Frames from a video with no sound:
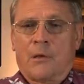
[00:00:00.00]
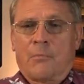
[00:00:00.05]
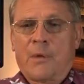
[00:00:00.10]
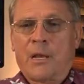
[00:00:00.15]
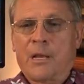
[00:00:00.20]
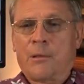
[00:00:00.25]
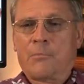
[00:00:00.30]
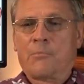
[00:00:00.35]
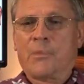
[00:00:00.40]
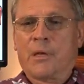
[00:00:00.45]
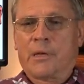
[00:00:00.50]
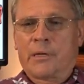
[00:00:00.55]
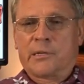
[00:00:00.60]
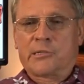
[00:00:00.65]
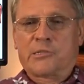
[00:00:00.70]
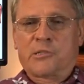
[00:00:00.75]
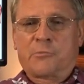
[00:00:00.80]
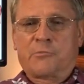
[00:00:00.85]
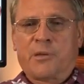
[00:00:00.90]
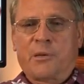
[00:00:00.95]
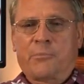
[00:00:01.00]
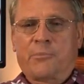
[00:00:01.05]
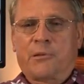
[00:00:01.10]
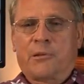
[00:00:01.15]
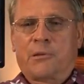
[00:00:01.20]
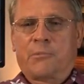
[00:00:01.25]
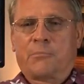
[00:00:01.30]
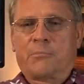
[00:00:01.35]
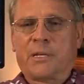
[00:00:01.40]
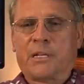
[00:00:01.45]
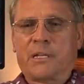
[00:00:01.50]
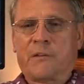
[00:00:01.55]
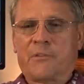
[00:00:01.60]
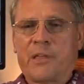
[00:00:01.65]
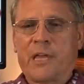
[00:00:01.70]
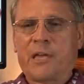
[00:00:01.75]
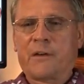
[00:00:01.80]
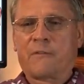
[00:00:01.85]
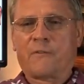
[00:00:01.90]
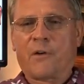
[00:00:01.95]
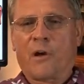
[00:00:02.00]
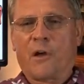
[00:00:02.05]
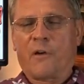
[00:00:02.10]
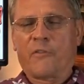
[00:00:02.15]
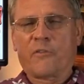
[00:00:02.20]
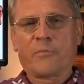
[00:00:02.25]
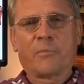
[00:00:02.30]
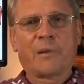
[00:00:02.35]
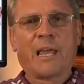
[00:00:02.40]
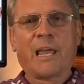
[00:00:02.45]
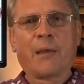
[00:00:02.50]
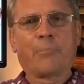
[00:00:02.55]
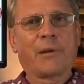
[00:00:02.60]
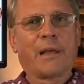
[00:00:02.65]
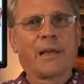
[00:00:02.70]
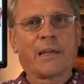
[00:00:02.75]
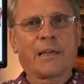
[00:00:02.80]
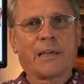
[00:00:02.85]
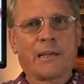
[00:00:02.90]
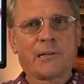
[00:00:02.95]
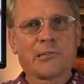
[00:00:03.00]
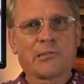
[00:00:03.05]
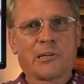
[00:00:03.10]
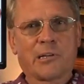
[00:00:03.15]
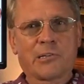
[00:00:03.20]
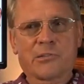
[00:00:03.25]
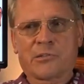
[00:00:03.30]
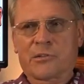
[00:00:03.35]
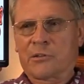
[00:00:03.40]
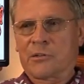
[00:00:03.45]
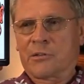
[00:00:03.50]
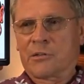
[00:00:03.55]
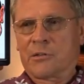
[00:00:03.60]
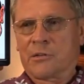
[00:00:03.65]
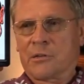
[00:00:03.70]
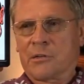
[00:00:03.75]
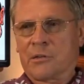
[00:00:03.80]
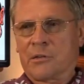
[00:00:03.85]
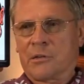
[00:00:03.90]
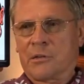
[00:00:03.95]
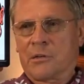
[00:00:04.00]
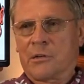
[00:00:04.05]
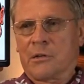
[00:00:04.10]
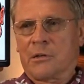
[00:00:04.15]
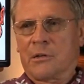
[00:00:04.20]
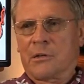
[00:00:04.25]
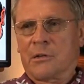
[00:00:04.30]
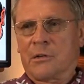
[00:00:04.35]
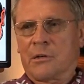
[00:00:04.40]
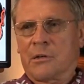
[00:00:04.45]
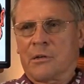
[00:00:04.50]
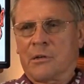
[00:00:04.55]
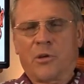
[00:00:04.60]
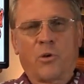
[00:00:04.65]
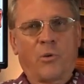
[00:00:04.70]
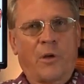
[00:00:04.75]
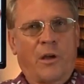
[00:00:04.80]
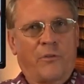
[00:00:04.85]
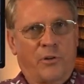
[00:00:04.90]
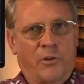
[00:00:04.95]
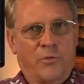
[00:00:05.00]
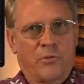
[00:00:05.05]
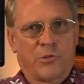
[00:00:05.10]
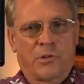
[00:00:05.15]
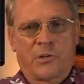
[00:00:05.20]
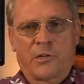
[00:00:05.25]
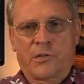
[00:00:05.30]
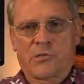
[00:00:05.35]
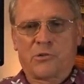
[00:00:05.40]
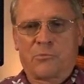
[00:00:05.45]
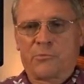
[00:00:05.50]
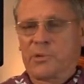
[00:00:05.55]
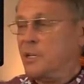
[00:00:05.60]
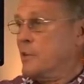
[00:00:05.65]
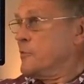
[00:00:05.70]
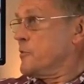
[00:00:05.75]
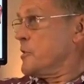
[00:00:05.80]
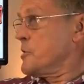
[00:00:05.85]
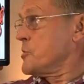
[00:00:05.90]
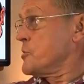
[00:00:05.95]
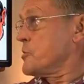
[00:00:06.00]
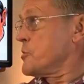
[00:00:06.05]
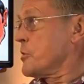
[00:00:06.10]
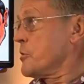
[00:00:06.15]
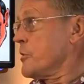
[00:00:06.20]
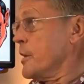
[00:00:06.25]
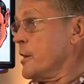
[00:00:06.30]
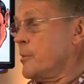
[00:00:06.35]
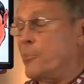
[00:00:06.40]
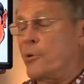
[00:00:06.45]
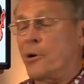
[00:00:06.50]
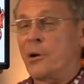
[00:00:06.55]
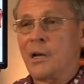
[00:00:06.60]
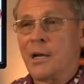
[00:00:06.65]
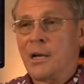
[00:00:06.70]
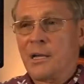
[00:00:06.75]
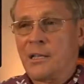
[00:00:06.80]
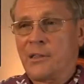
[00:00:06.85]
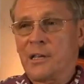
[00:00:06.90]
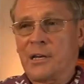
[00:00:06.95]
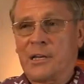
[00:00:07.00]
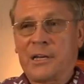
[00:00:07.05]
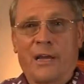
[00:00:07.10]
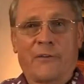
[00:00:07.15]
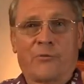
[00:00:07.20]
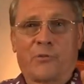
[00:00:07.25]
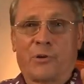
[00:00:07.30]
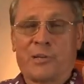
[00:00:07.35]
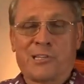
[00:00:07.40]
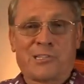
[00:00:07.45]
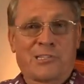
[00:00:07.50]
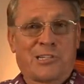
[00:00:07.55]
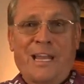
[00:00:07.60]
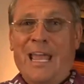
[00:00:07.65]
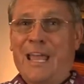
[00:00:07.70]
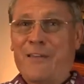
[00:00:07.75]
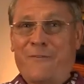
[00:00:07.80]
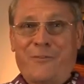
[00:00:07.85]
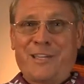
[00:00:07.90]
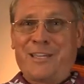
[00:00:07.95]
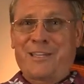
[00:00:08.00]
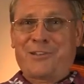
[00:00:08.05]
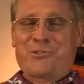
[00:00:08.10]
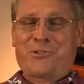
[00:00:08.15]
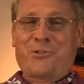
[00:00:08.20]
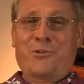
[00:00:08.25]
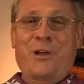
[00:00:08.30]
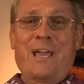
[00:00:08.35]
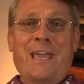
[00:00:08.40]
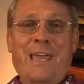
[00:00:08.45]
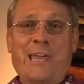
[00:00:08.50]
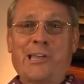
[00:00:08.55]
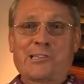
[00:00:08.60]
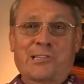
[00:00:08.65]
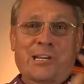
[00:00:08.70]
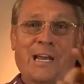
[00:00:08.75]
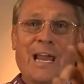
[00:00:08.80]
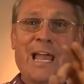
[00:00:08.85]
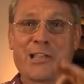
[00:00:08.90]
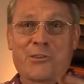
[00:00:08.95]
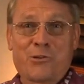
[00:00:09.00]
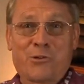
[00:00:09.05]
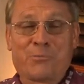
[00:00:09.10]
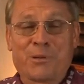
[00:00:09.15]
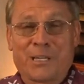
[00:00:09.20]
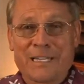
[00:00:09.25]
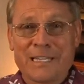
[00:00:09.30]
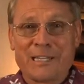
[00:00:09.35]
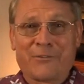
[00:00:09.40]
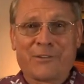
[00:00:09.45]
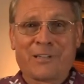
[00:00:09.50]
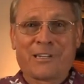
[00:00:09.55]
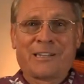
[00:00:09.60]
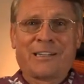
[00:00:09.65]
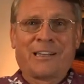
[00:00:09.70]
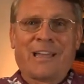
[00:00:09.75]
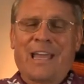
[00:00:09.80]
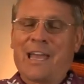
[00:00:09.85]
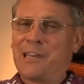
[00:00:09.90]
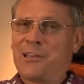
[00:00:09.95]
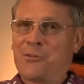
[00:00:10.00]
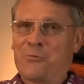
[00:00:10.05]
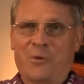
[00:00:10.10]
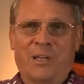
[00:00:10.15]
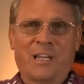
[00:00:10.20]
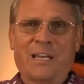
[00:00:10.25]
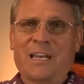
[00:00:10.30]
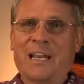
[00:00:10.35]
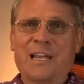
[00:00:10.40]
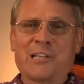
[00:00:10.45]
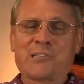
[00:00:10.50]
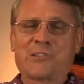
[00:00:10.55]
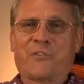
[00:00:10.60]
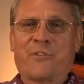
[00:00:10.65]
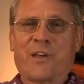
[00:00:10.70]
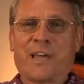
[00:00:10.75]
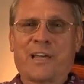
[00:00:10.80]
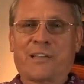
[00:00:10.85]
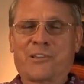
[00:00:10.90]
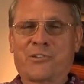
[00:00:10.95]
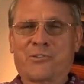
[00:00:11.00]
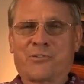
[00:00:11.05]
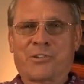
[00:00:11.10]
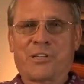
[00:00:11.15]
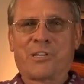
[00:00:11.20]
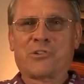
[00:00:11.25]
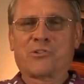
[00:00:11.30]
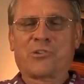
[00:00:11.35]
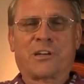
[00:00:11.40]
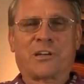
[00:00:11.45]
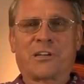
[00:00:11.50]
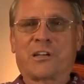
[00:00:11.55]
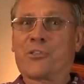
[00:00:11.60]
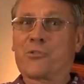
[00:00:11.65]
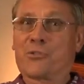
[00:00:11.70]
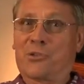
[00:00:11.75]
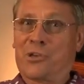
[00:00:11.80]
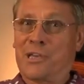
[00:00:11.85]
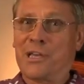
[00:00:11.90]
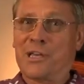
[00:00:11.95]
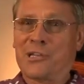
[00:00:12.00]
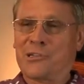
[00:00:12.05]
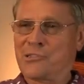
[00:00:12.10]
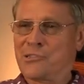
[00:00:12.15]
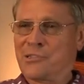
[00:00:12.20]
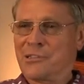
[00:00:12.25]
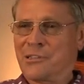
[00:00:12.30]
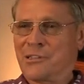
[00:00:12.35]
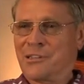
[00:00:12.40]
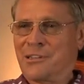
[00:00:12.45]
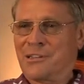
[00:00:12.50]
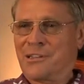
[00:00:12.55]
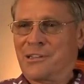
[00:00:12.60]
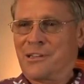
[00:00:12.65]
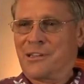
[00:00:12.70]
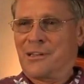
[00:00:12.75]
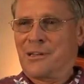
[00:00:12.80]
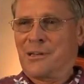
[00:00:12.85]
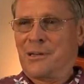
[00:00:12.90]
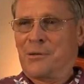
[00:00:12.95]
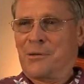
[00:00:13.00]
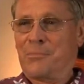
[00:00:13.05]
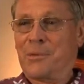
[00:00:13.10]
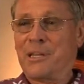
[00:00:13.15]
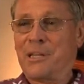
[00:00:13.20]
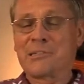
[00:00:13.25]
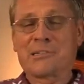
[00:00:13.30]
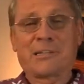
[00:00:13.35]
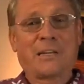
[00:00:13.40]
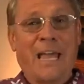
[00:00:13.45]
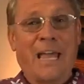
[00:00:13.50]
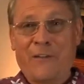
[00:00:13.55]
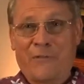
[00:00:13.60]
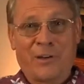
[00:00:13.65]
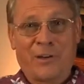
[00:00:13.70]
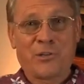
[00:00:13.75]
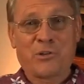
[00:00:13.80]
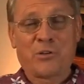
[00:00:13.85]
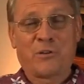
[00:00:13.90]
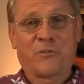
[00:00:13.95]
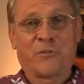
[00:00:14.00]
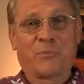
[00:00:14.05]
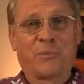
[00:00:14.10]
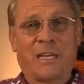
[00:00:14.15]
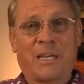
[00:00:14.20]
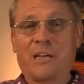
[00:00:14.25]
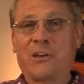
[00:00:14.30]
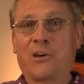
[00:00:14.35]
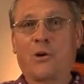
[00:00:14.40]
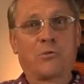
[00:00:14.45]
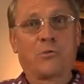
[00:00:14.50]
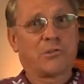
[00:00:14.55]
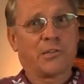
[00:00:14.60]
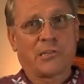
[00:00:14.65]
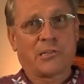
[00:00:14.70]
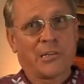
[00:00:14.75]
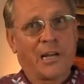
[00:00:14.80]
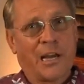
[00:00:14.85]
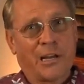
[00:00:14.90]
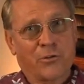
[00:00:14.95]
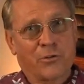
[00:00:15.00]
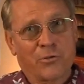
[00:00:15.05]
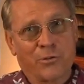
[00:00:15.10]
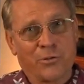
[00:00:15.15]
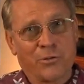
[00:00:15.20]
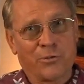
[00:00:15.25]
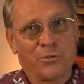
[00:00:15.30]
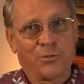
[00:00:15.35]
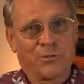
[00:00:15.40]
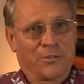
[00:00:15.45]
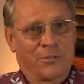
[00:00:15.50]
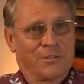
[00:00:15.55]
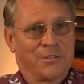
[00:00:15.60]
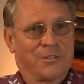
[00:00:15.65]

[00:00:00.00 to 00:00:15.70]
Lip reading: Many millions of people believe they evolved from an ape-like ancestor. You evolutionists who believe this is your grandpa, the devil is laughing at you. He's glad you believe it, and he really likes the fact that you're teaching it to other kids. But he's laughing at you but he knows it's not true.